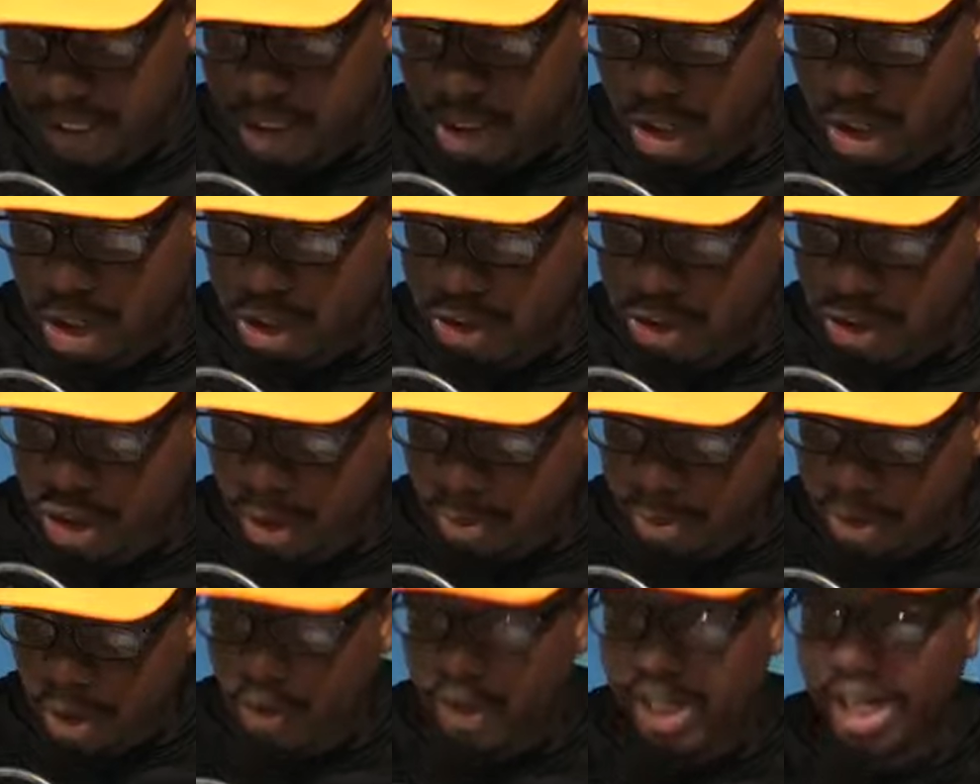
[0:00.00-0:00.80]
Lake
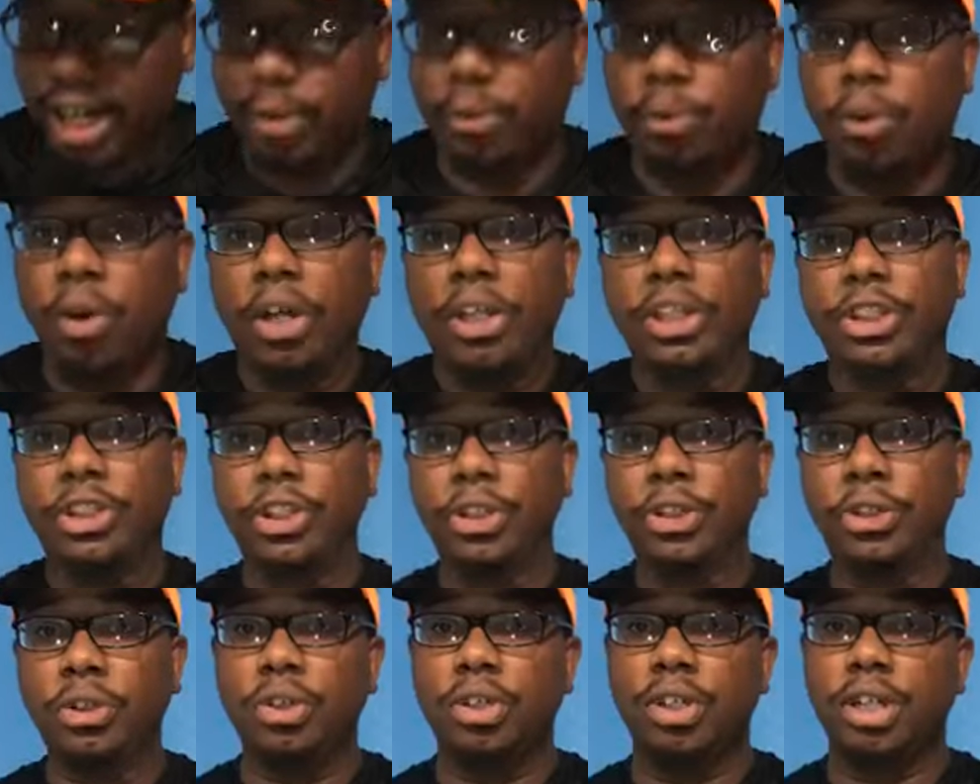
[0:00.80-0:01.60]
Okeechobee, or they want
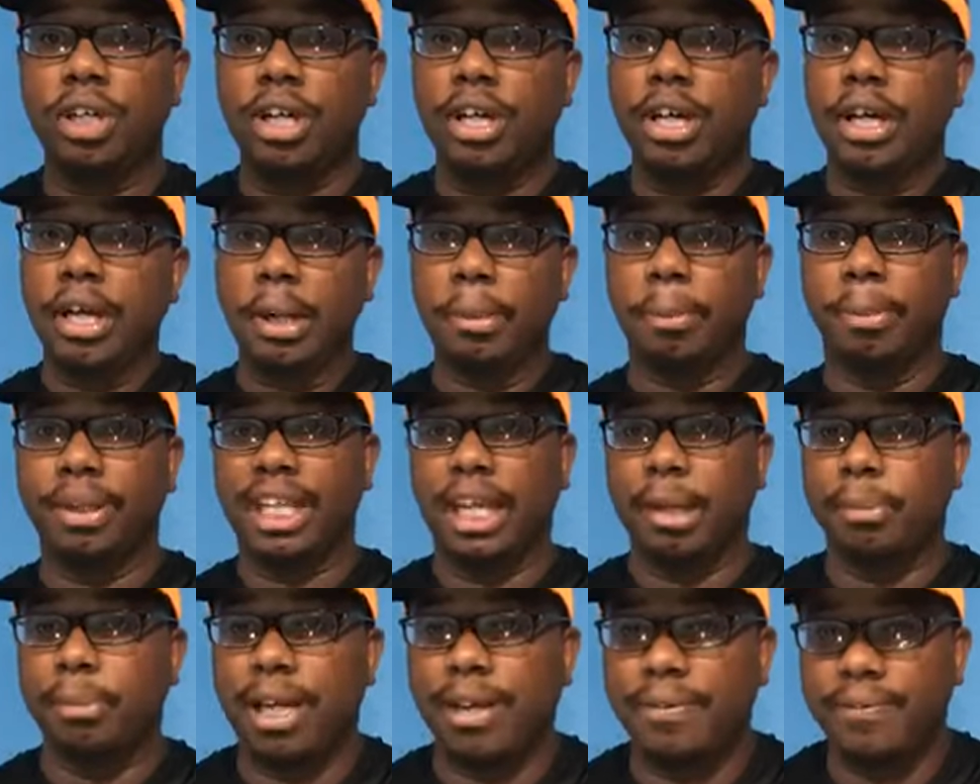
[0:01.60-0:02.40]
to,
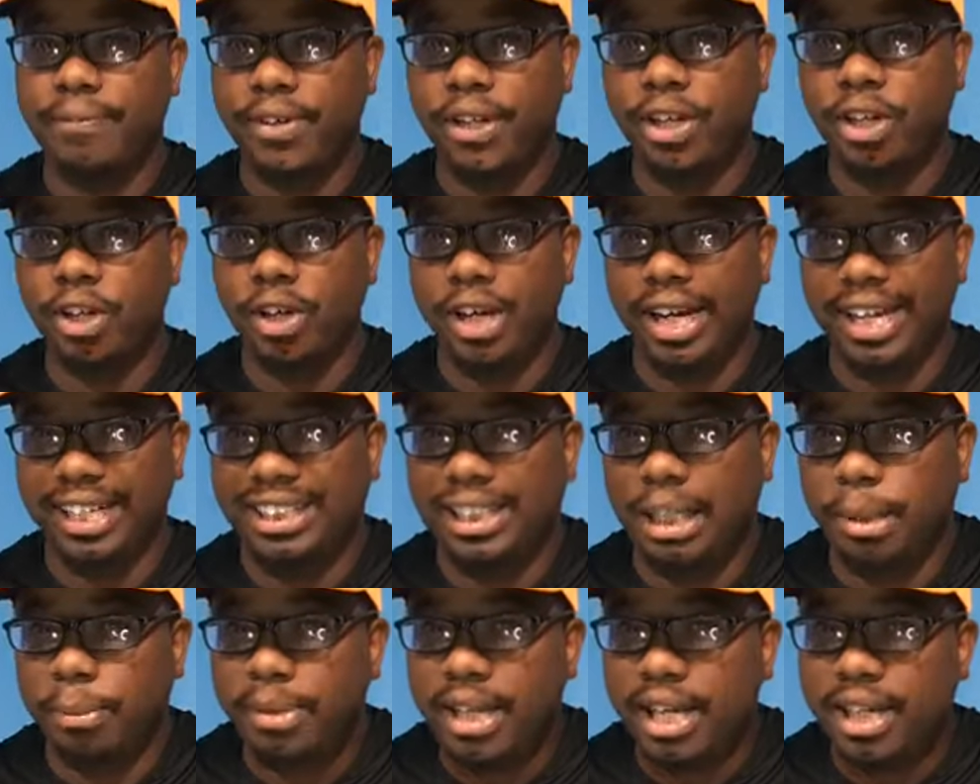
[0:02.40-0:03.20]
but they may feel
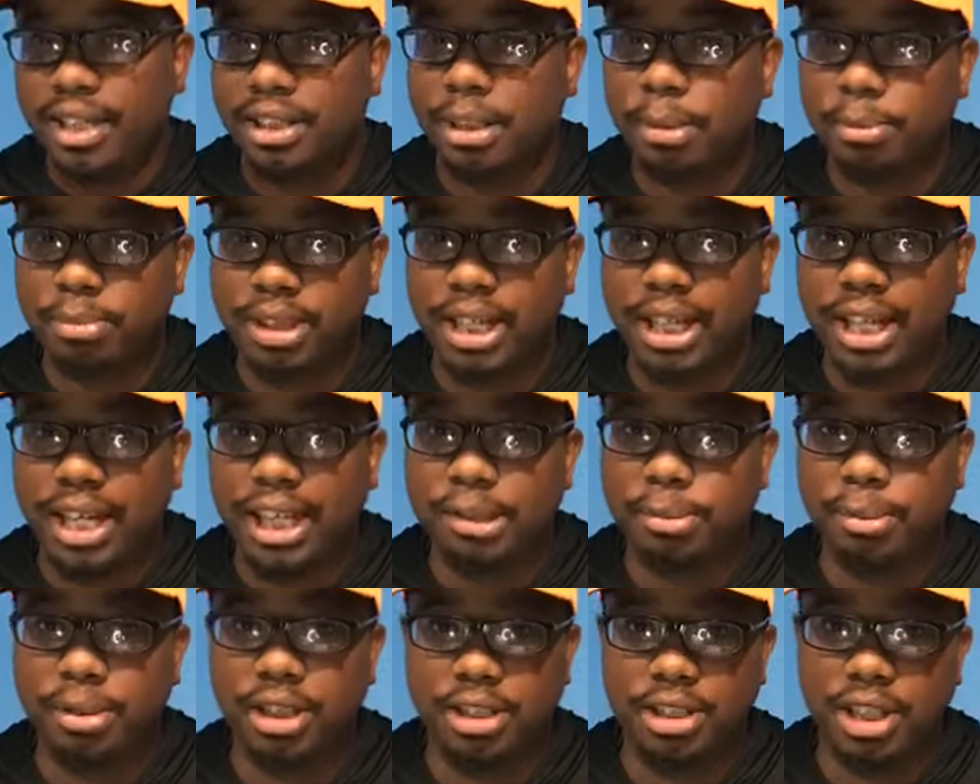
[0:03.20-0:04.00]
intimidated
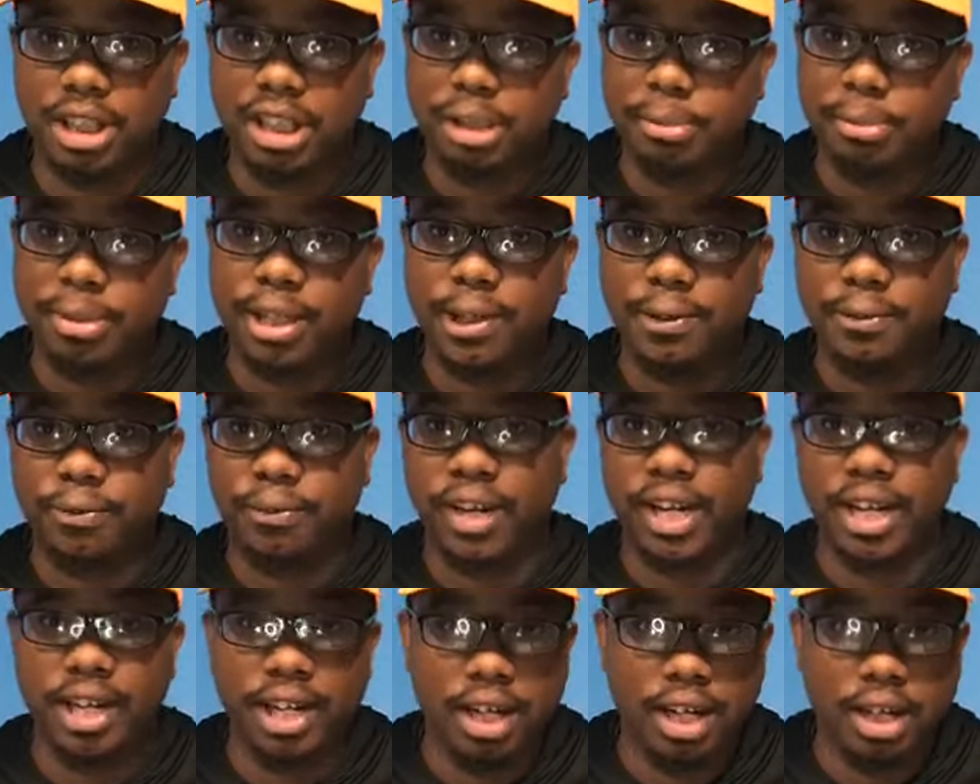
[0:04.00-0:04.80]
sometimes, but there's nothing to be
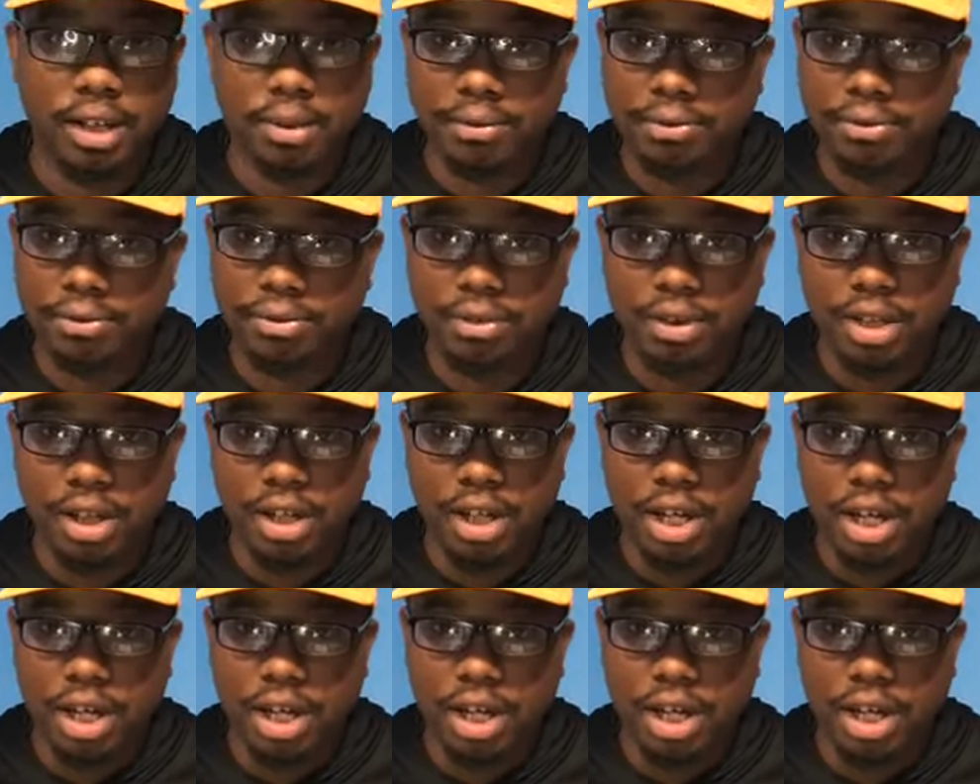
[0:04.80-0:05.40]
afraid of.